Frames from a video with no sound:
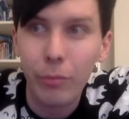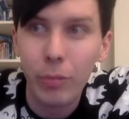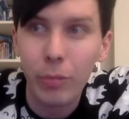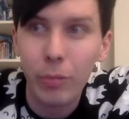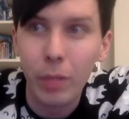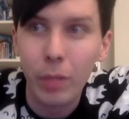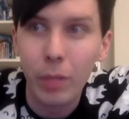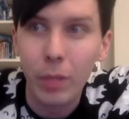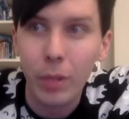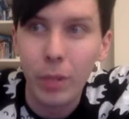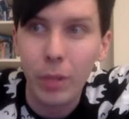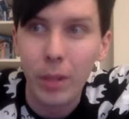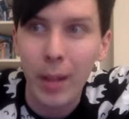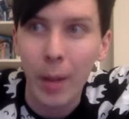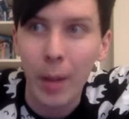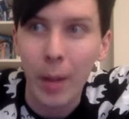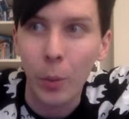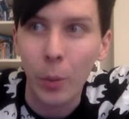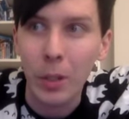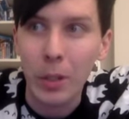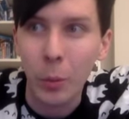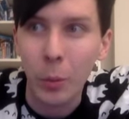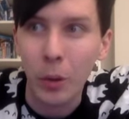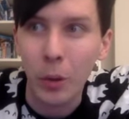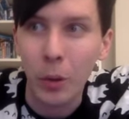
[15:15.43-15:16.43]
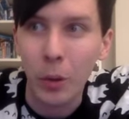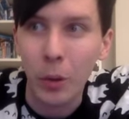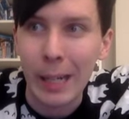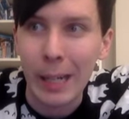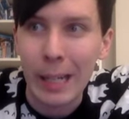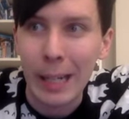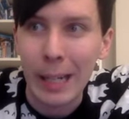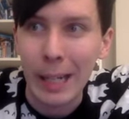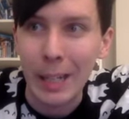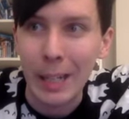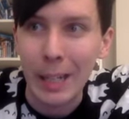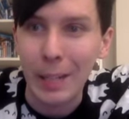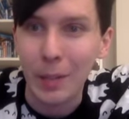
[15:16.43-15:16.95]
So that was one
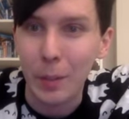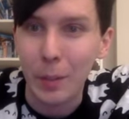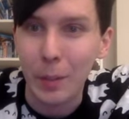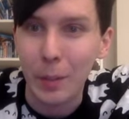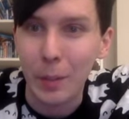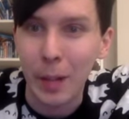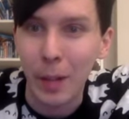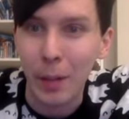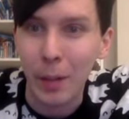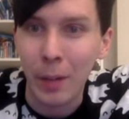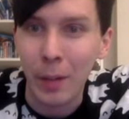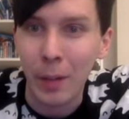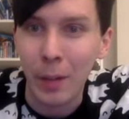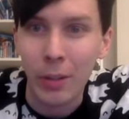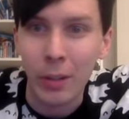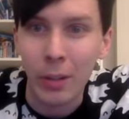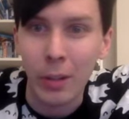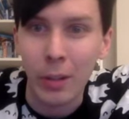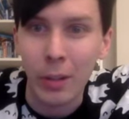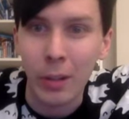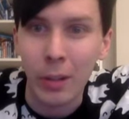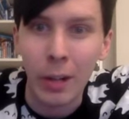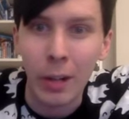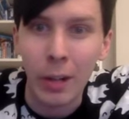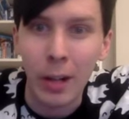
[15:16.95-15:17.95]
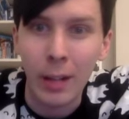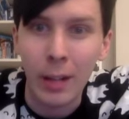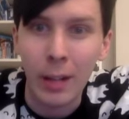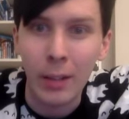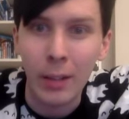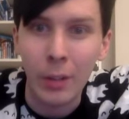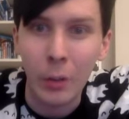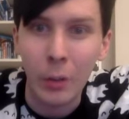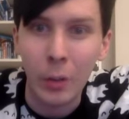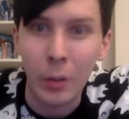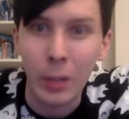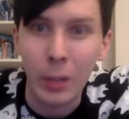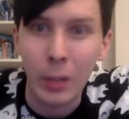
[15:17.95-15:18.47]
of my tips about The Revenant. I
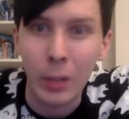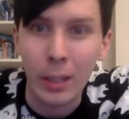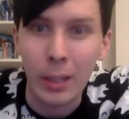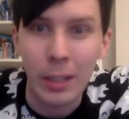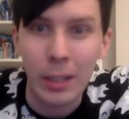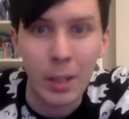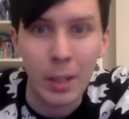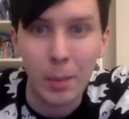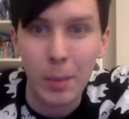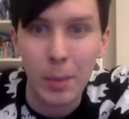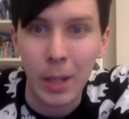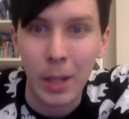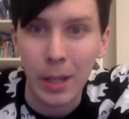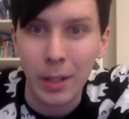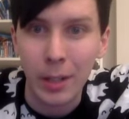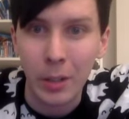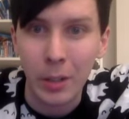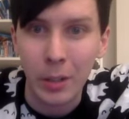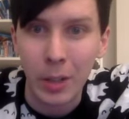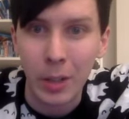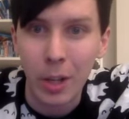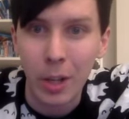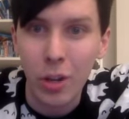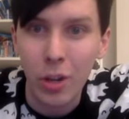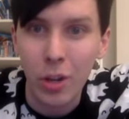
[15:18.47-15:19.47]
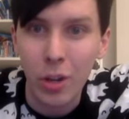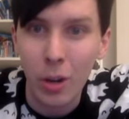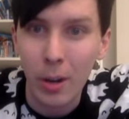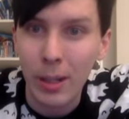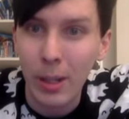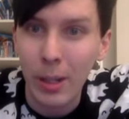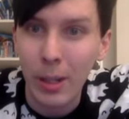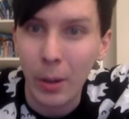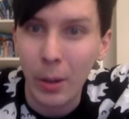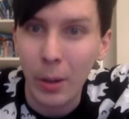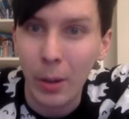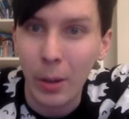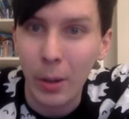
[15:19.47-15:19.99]
thought he needed subtitles. I had no
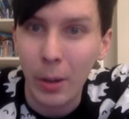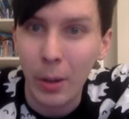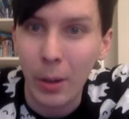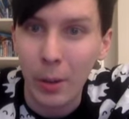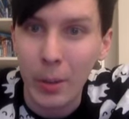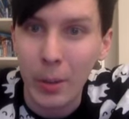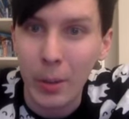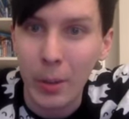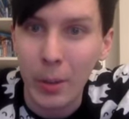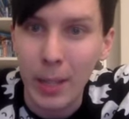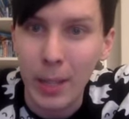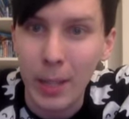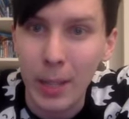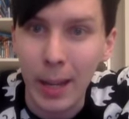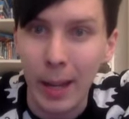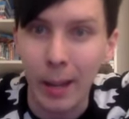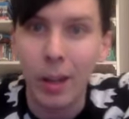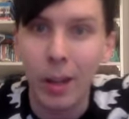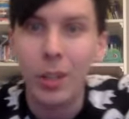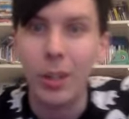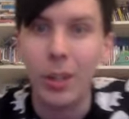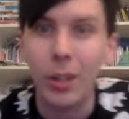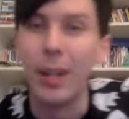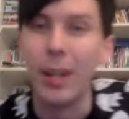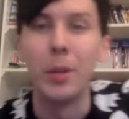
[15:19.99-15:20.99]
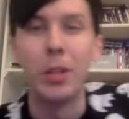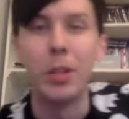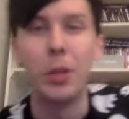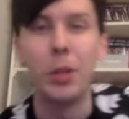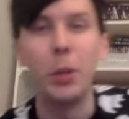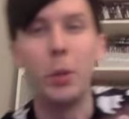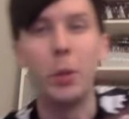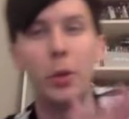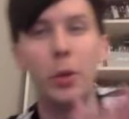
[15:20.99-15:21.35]
idea what he was saying. Don't think it was